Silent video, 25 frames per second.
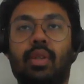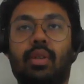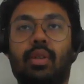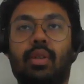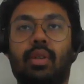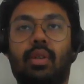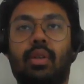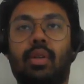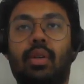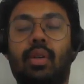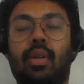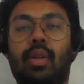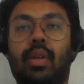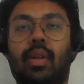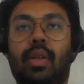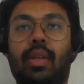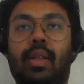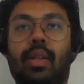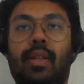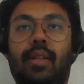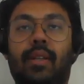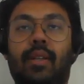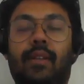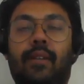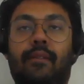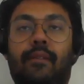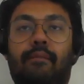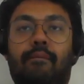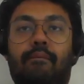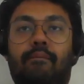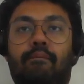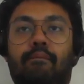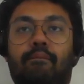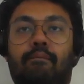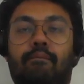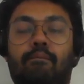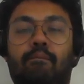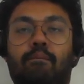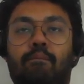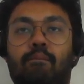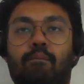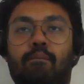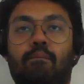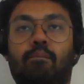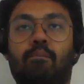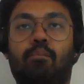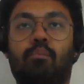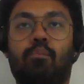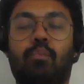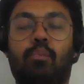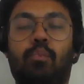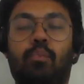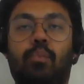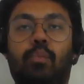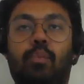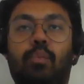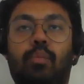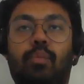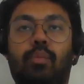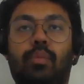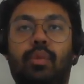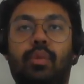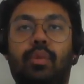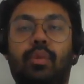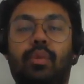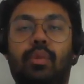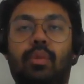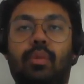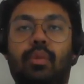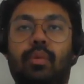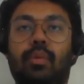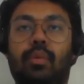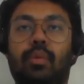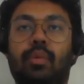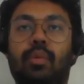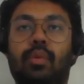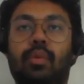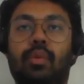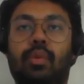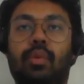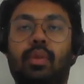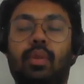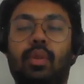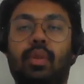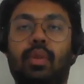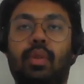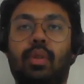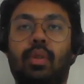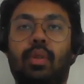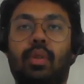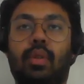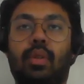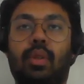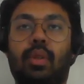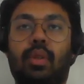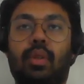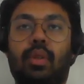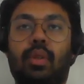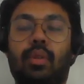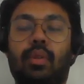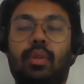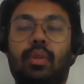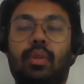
(silent)